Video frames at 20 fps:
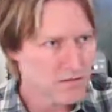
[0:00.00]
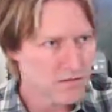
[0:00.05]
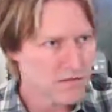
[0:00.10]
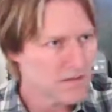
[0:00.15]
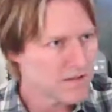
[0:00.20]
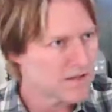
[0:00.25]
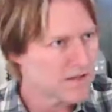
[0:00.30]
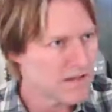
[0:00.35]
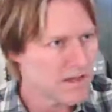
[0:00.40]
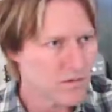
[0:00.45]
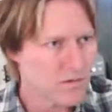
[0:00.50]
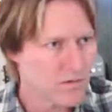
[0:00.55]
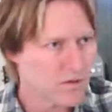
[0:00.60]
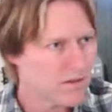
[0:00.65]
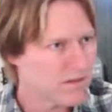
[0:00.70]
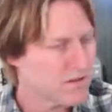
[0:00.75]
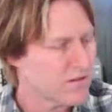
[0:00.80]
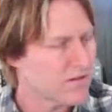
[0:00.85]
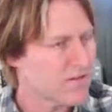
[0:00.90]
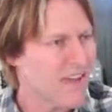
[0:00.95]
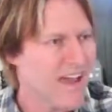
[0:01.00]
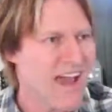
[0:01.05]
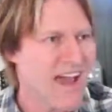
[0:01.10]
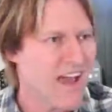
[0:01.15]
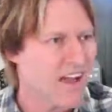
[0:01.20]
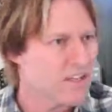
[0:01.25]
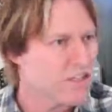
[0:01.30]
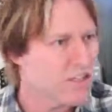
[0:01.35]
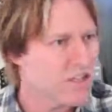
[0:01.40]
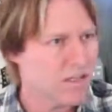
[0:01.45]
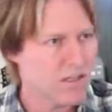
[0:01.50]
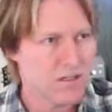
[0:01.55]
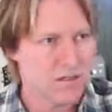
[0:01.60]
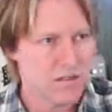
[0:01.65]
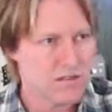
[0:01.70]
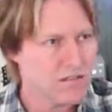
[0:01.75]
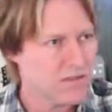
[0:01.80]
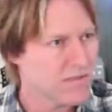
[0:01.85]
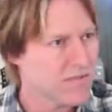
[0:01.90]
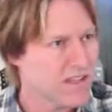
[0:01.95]
sequence of action
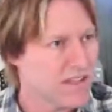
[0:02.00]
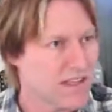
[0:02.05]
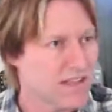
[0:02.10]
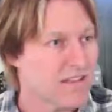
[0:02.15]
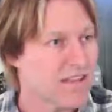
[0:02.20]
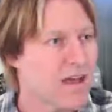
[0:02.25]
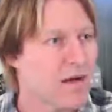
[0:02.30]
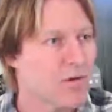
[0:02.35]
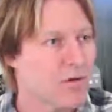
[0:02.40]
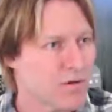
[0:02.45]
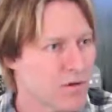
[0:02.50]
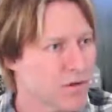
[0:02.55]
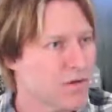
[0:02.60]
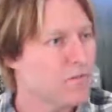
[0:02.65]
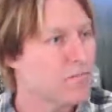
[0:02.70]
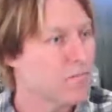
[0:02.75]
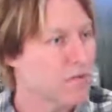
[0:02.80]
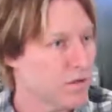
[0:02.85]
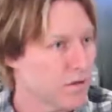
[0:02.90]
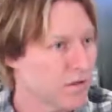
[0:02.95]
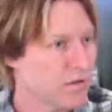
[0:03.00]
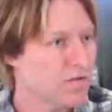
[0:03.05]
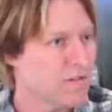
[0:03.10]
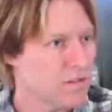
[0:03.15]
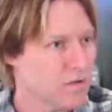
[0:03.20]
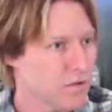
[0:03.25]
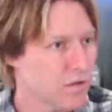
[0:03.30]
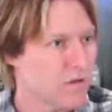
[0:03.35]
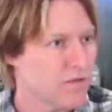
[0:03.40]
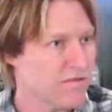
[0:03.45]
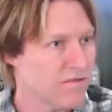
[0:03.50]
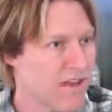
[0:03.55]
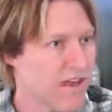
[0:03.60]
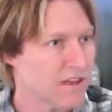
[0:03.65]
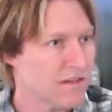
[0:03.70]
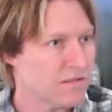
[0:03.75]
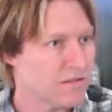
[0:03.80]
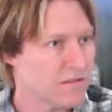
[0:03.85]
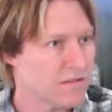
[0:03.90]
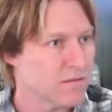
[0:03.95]
or something like that, where they're going to build the visual
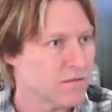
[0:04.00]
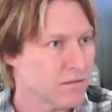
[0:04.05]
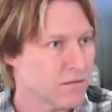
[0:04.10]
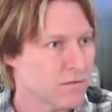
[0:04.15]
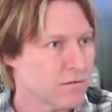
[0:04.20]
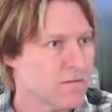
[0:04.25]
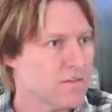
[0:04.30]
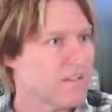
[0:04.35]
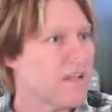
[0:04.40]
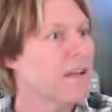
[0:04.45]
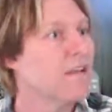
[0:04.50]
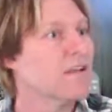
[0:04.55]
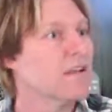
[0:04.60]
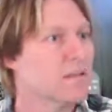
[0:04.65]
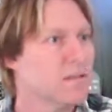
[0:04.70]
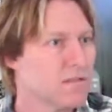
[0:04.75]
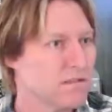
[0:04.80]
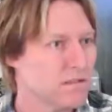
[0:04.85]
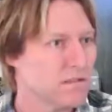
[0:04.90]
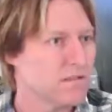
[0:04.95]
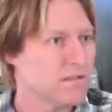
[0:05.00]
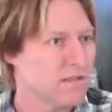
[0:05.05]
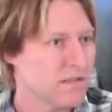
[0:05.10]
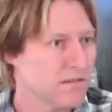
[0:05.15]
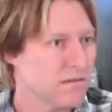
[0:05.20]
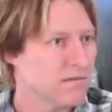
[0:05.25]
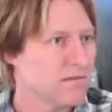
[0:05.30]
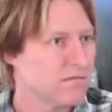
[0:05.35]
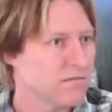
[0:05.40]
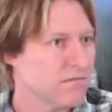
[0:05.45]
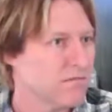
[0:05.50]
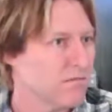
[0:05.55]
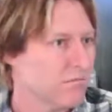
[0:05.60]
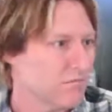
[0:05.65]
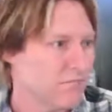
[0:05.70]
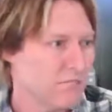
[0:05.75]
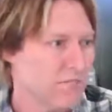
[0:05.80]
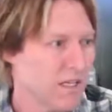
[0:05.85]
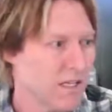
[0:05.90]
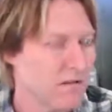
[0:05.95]
effects to sell it as
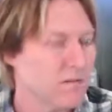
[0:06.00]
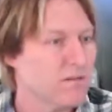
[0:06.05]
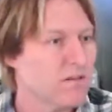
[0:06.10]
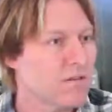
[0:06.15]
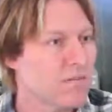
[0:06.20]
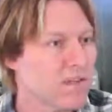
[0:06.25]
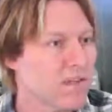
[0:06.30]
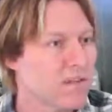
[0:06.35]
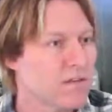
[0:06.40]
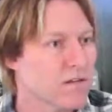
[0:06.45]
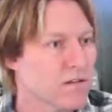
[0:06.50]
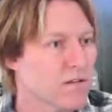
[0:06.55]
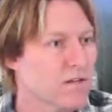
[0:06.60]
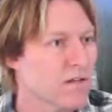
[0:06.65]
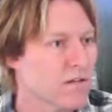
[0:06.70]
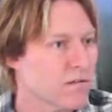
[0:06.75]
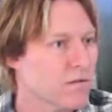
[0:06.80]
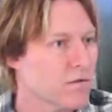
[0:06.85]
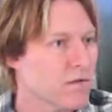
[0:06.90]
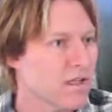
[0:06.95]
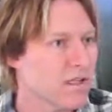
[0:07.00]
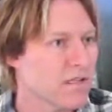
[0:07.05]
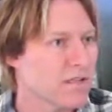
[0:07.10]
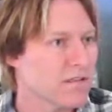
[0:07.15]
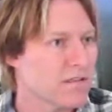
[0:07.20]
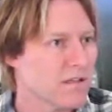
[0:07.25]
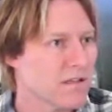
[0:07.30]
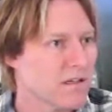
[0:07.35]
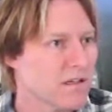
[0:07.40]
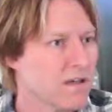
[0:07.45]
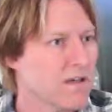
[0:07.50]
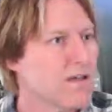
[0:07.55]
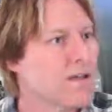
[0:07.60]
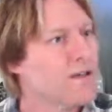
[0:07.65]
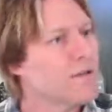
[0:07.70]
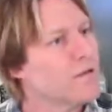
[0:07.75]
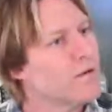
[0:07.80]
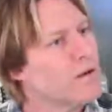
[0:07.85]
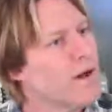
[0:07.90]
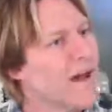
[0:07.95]
something that's realistic.
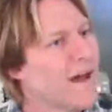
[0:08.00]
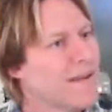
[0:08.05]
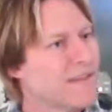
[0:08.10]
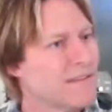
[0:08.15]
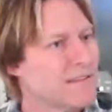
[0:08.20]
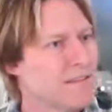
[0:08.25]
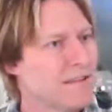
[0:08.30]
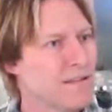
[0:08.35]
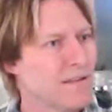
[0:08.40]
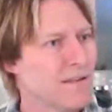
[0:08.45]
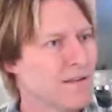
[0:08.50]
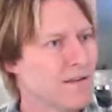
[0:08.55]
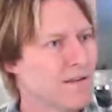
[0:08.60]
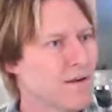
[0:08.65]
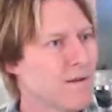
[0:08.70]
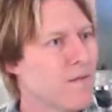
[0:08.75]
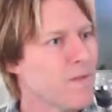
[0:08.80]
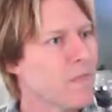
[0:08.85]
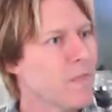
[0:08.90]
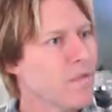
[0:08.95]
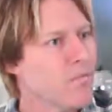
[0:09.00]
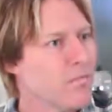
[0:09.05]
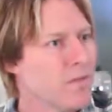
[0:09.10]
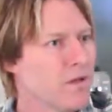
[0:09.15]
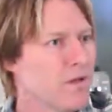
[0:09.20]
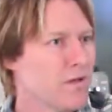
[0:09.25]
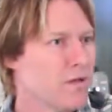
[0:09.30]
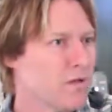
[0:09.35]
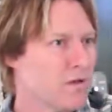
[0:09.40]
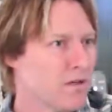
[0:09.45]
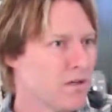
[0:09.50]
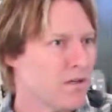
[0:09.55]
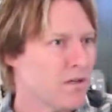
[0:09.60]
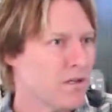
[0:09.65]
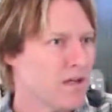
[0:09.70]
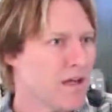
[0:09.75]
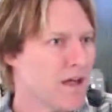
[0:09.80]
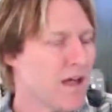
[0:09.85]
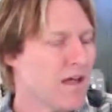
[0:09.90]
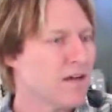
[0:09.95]
So I see the build
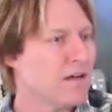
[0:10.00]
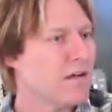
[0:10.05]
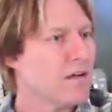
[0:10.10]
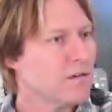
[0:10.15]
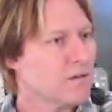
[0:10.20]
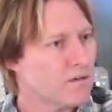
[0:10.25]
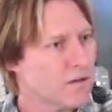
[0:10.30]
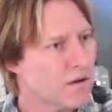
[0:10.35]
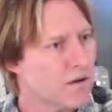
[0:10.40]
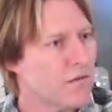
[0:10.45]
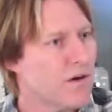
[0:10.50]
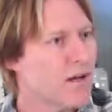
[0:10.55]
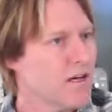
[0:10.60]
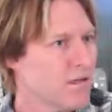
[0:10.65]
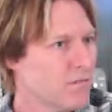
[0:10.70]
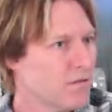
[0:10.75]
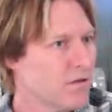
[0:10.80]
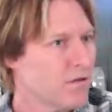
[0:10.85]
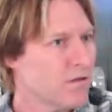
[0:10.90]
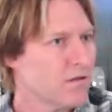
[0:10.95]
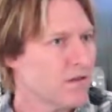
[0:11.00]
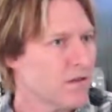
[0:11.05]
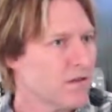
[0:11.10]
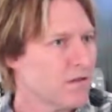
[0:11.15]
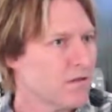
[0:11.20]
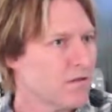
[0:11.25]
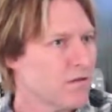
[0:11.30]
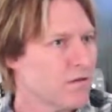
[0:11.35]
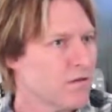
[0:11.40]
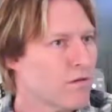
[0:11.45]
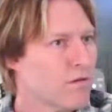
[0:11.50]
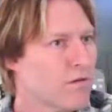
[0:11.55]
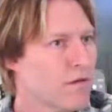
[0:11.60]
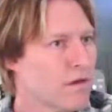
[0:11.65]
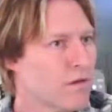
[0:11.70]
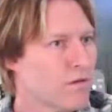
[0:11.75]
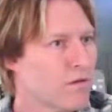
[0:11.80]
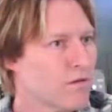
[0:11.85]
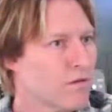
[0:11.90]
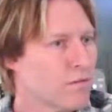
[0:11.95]
early on, and I'll start writing music to
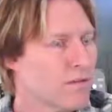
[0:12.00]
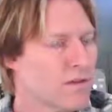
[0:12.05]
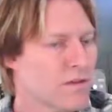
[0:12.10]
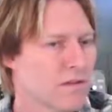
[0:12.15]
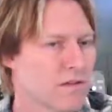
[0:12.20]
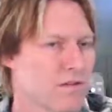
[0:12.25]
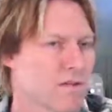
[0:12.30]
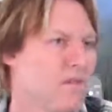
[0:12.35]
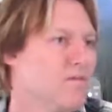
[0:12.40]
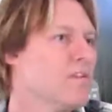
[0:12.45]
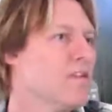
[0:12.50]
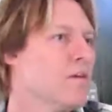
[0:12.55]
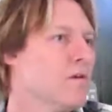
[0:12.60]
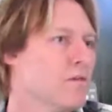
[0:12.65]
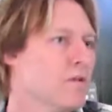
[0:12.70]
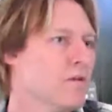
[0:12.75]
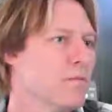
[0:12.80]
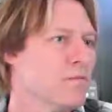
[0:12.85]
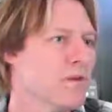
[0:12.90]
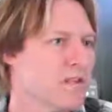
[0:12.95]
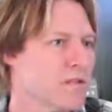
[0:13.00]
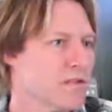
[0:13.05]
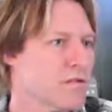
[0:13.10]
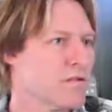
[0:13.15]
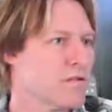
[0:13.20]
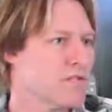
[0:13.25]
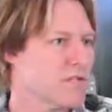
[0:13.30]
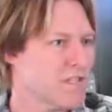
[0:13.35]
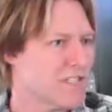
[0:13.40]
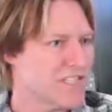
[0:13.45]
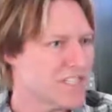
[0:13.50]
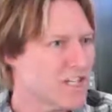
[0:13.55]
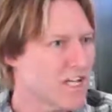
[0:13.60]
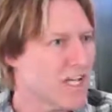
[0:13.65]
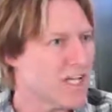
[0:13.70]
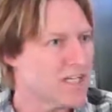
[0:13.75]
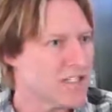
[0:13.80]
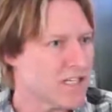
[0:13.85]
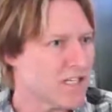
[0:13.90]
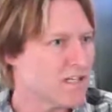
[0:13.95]
those, because even though the picture is going to
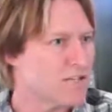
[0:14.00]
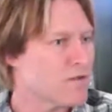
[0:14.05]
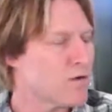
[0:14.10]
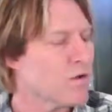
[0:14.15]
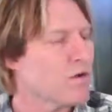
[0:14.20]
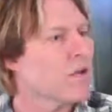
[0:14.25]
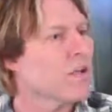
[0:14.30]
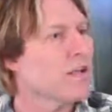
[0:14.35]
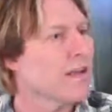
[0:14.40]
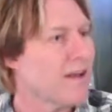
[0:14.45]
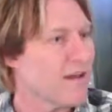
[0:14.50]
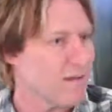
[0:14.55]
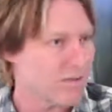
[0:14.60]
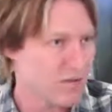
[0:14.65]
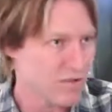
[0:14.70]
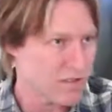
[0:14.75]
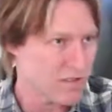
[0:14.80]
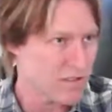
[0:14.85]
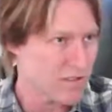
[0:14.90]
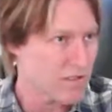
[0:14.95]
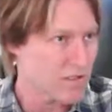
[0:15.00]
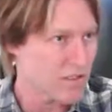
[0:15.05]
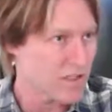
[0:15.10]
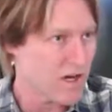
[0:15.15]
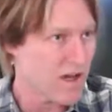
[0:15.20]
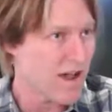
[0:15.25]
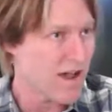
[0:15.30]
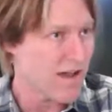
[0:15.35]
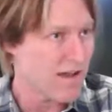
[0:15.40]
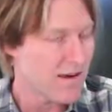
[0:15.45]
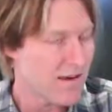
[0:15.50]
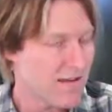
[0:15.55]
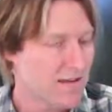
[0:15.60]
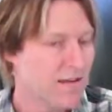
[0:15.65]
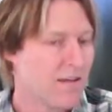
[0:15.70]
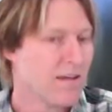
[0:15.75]
change editorially after it's shot,